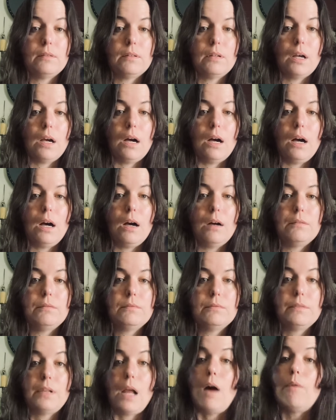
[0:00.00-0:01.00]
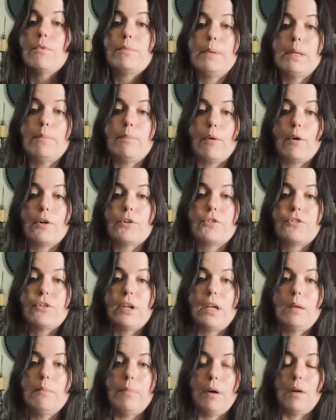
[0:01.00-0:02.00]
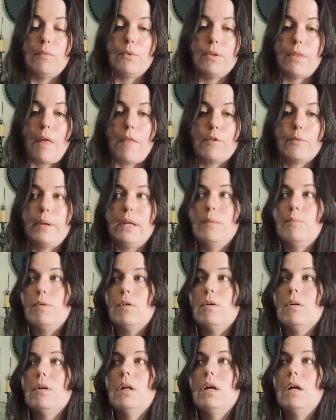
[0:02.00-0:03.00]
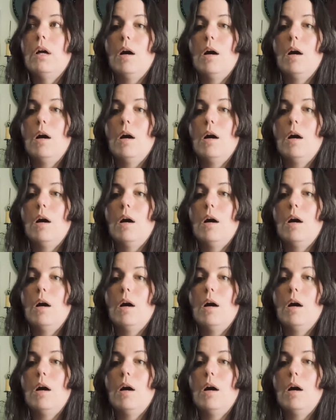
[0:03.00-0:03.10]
not with me personally, but with other people.